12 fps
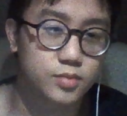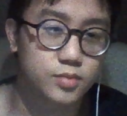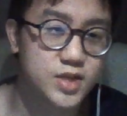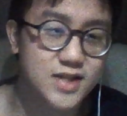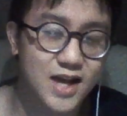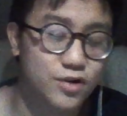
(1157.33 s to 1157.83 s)

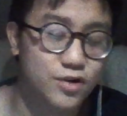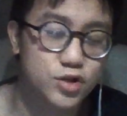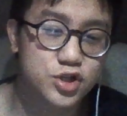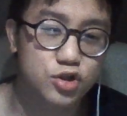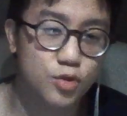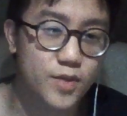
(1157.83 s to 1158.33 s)
These
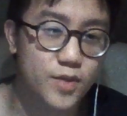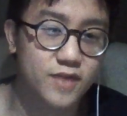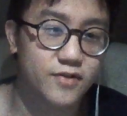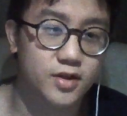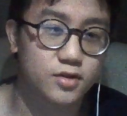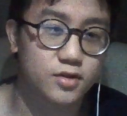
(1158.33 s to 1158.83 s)
ideologies do not
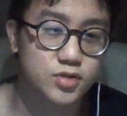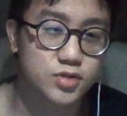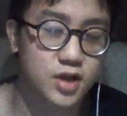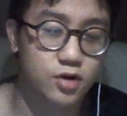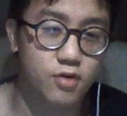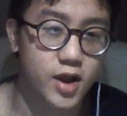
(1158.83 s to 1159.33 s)
benefit those
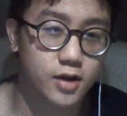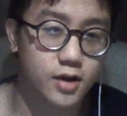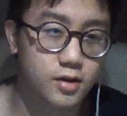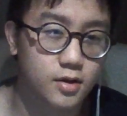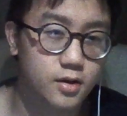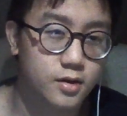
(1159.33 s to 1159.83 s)
that are great.
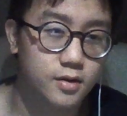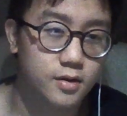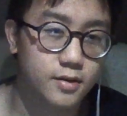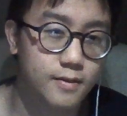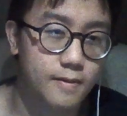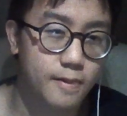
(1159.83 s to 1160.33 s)

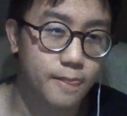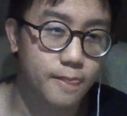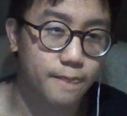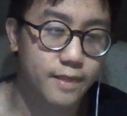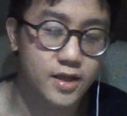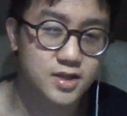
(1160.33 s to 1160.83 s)

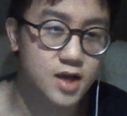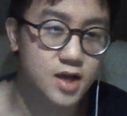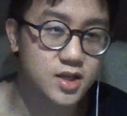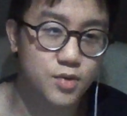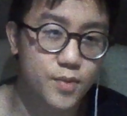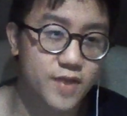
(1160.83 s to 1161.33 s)
And they
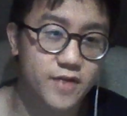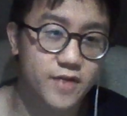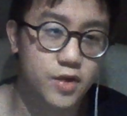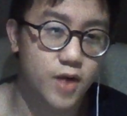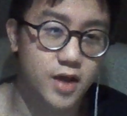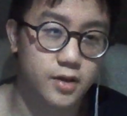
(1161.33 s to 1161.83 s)
certainly won't benefit
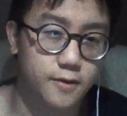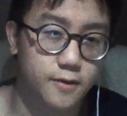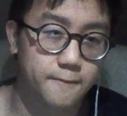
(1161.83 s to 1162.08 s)
you either.